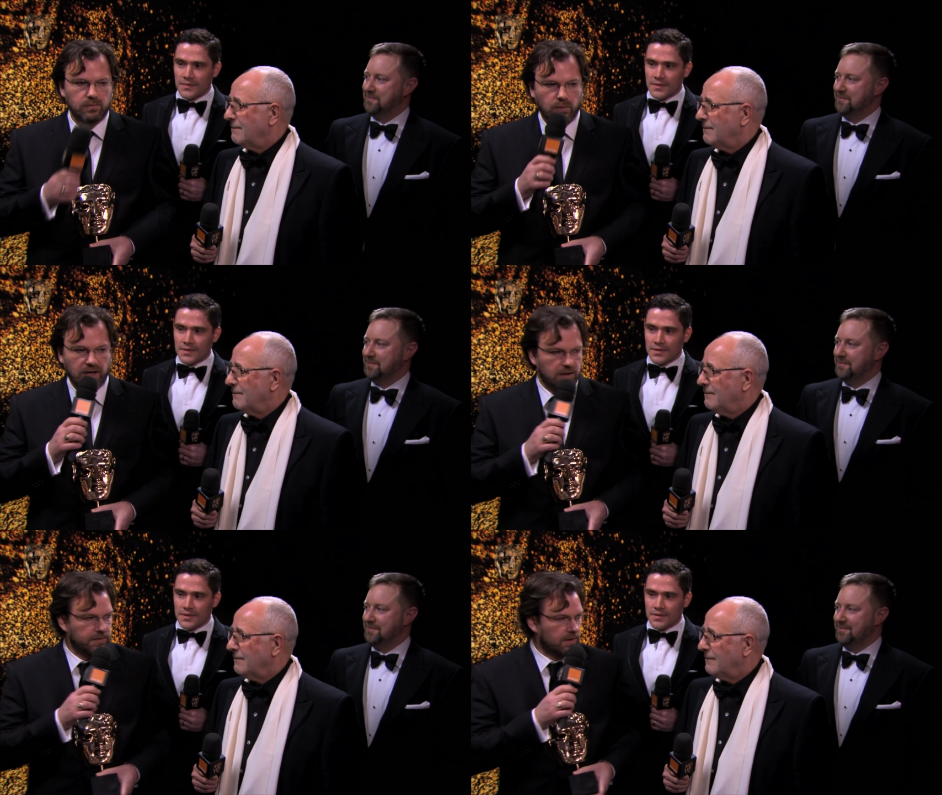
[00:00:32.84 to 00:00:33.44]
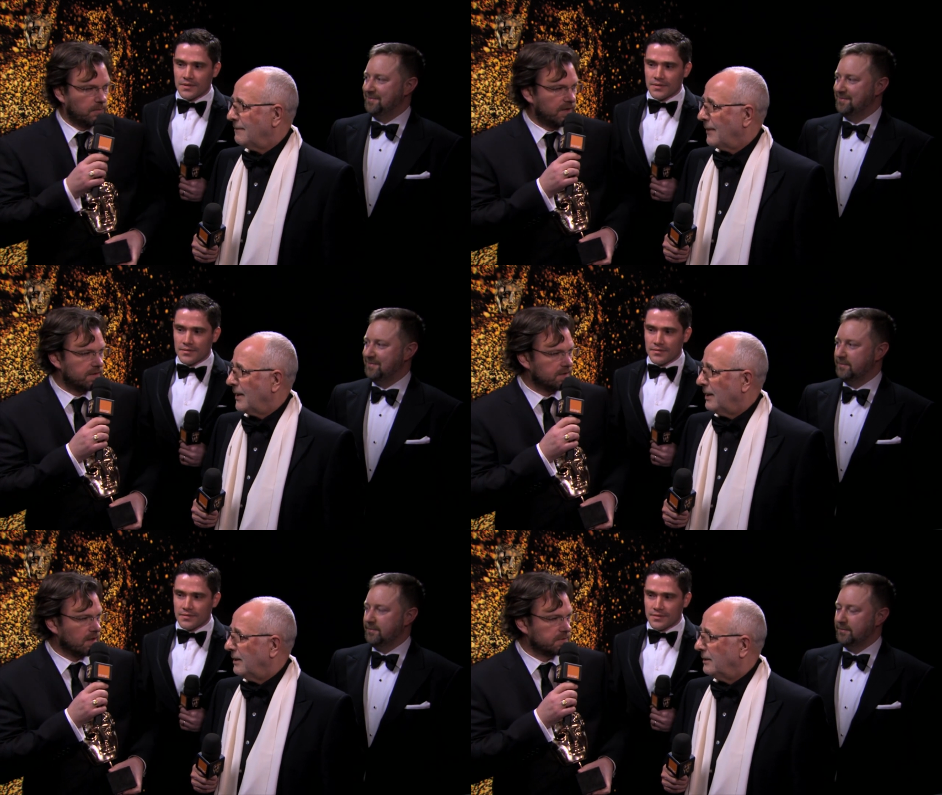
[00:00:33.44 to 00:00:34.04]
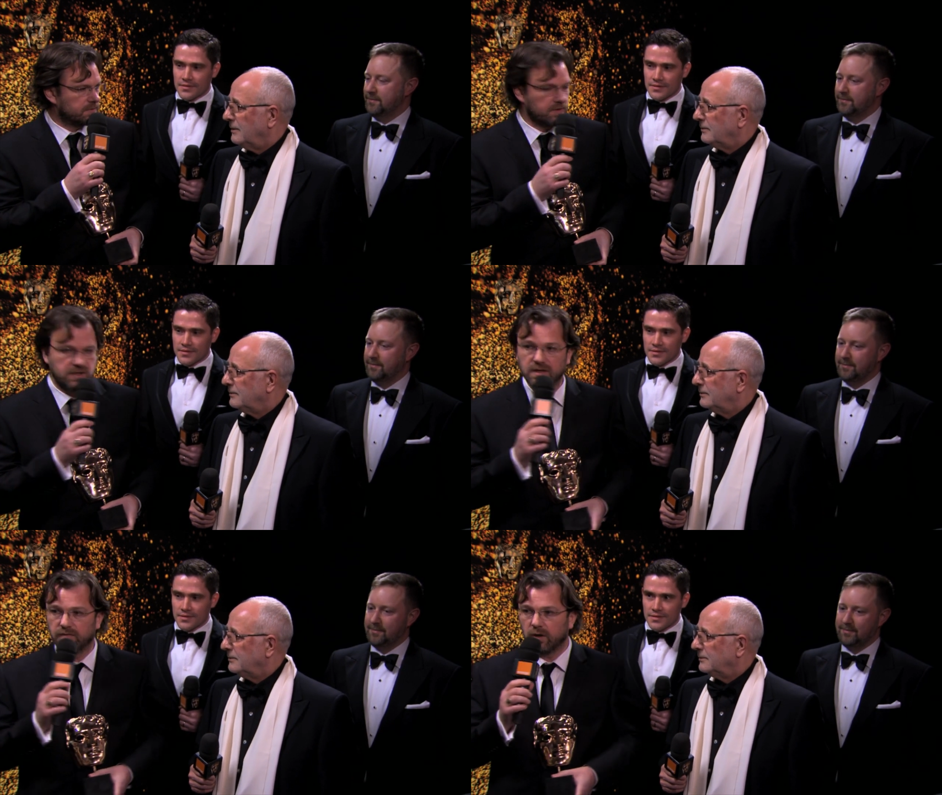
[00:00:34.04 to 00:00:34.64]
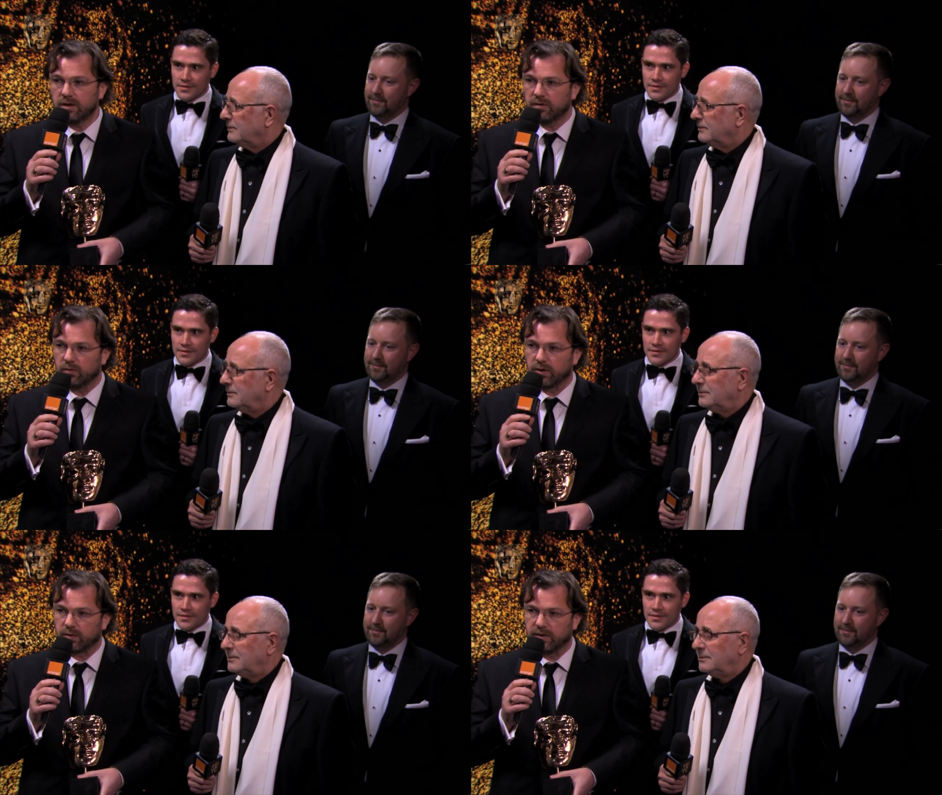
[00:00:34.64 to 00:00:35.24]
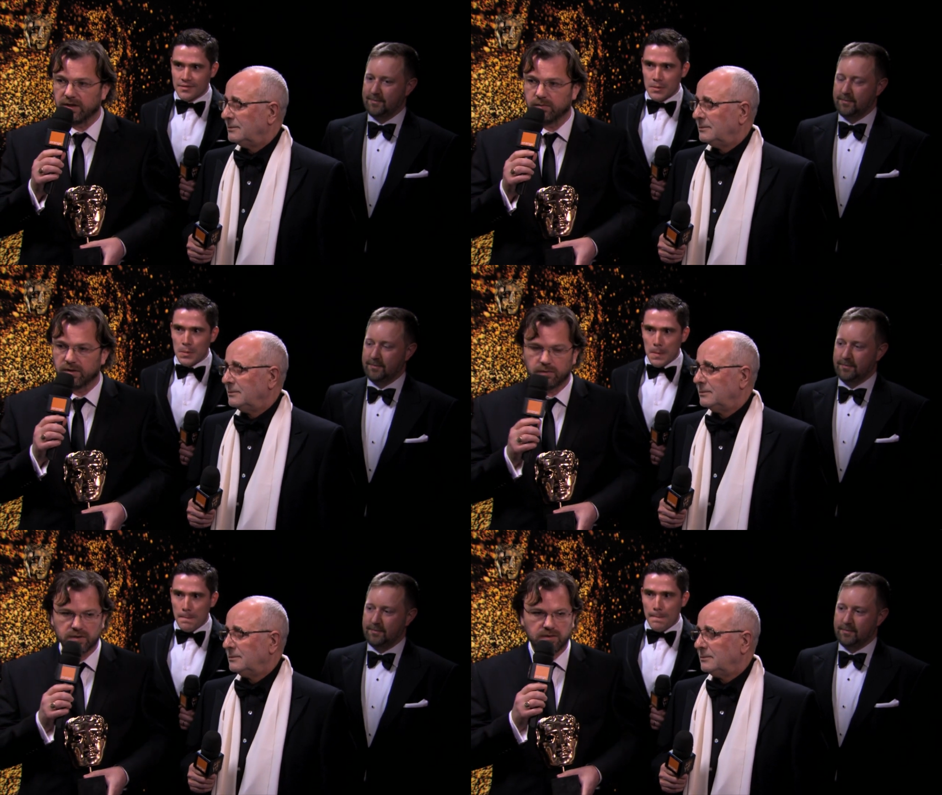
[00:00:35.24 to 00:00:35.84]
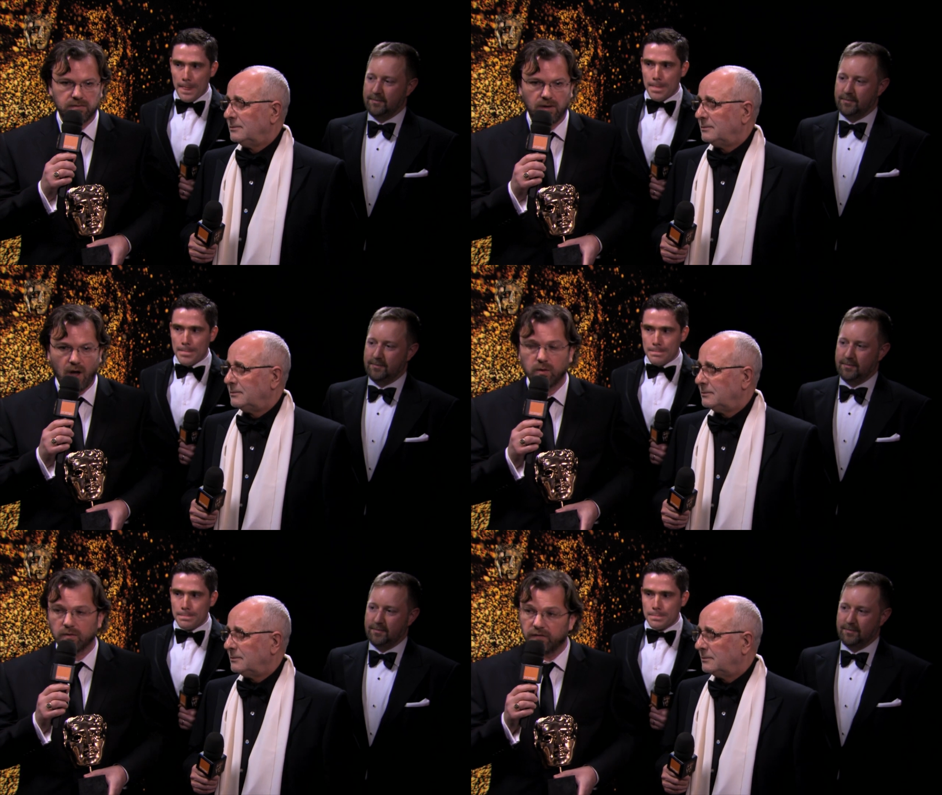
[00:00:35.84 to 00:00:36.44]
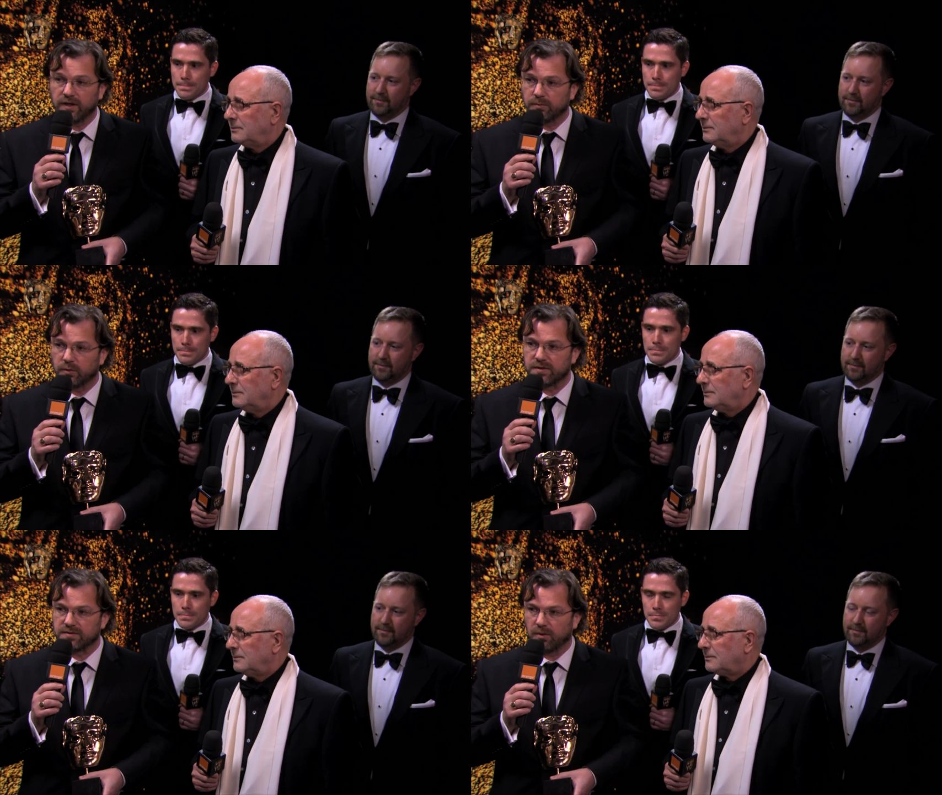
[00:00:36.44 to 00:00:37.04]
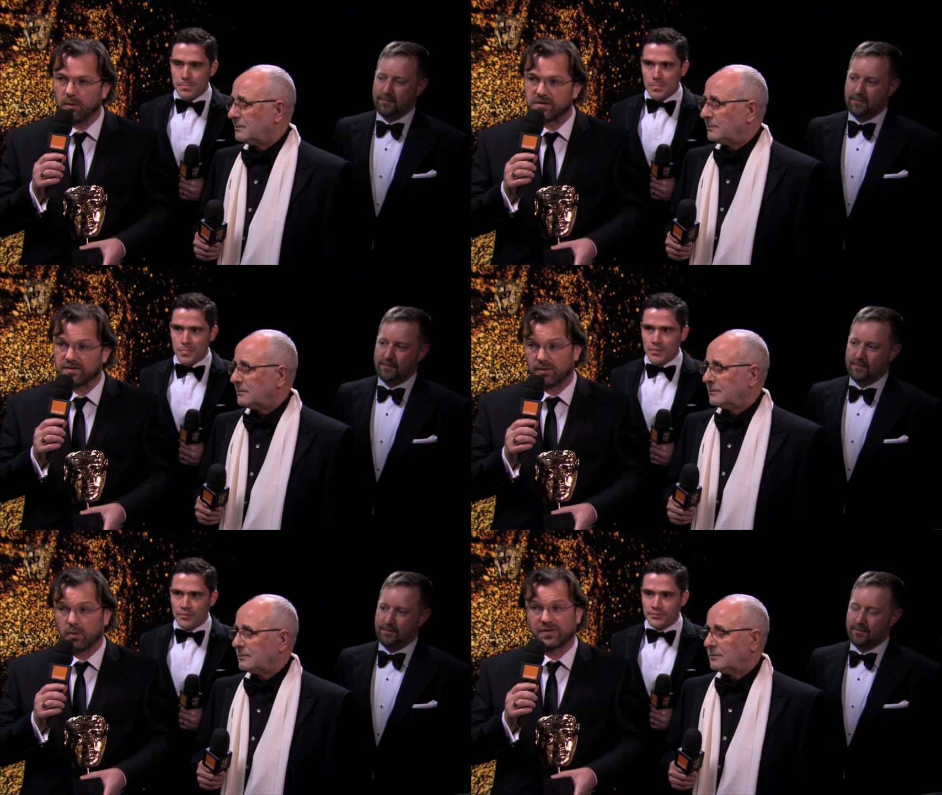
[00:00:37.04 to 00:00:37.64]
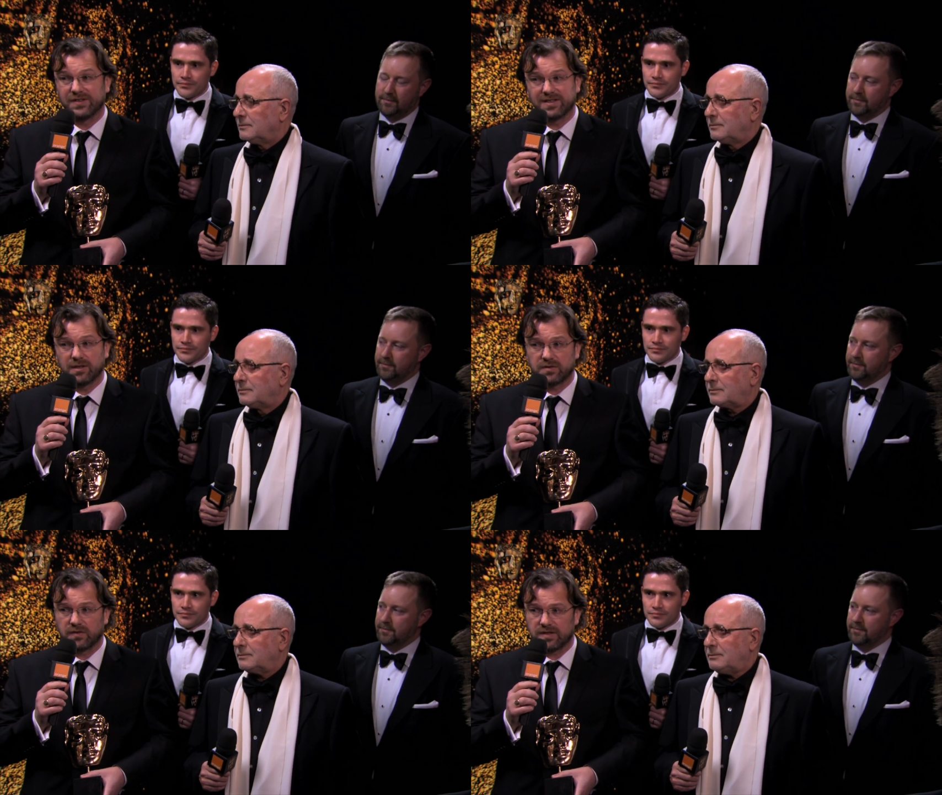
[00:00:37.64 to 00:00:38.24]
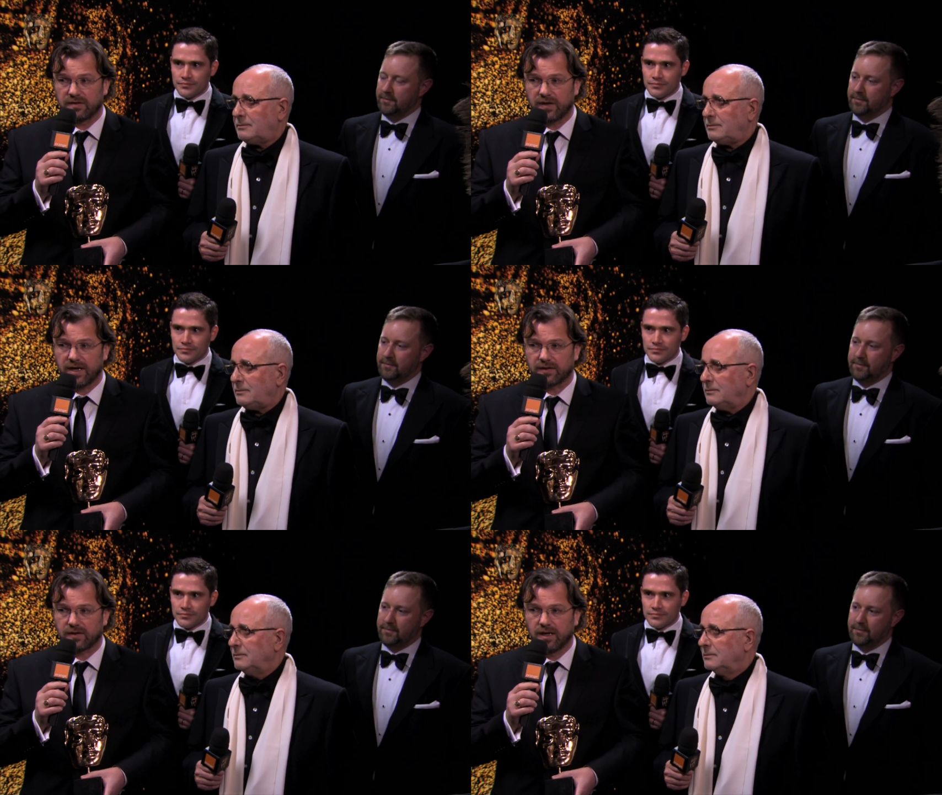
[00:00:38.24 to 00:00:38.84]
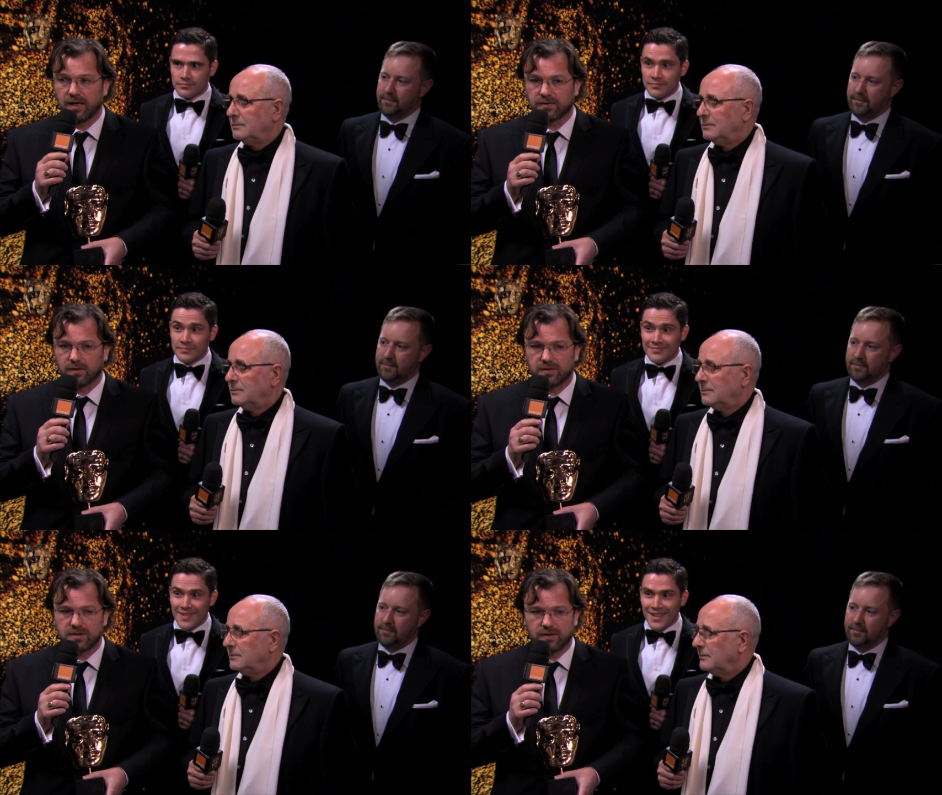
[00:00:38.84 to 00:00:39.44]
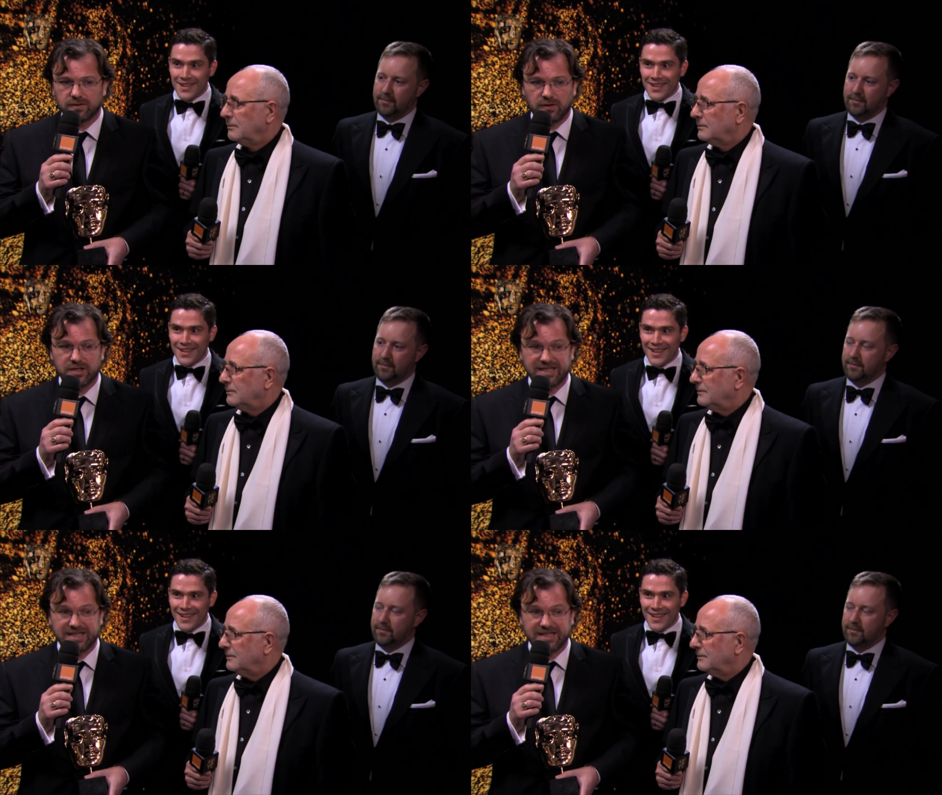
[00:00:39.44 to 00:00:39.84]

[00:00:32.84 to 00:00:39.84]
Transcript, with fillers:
Speaker 1: Well, I think the biggest challenge was the sheer volume of work we did. We, there was the whole film was almost like one continuous visual effect. So this, this the